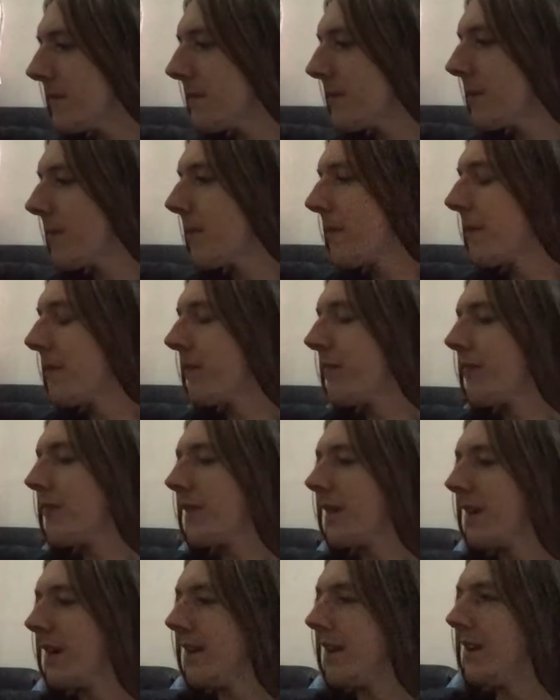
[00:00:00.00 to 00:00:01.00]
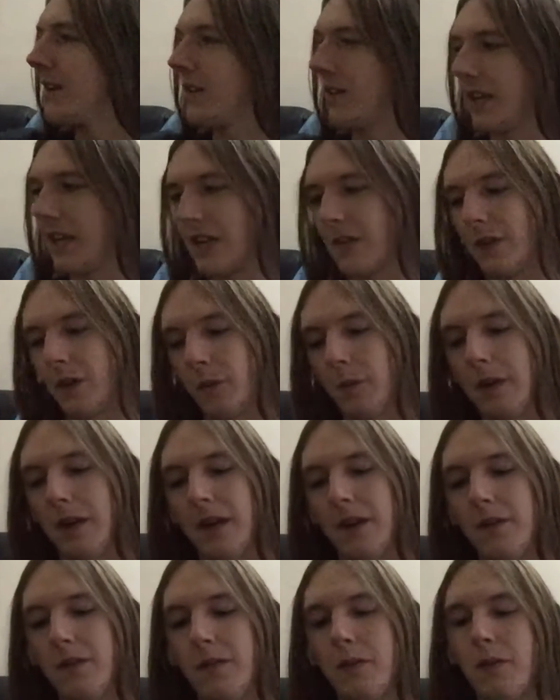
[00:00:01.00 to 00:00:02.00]
So the next thing we
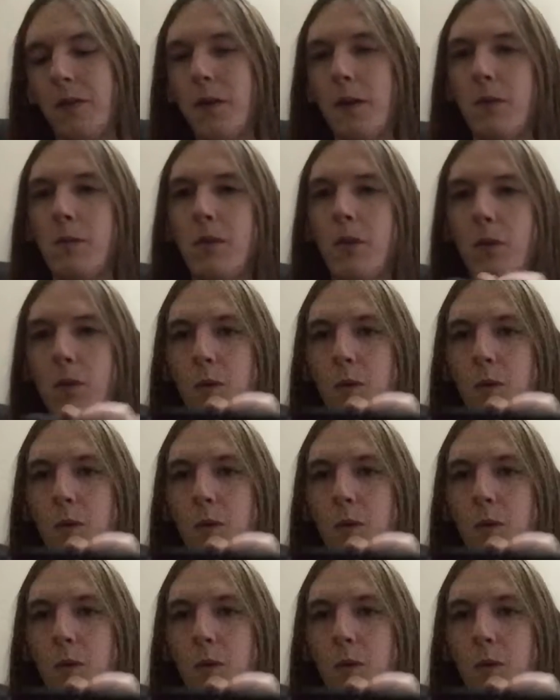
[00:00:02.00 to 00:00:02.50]
have from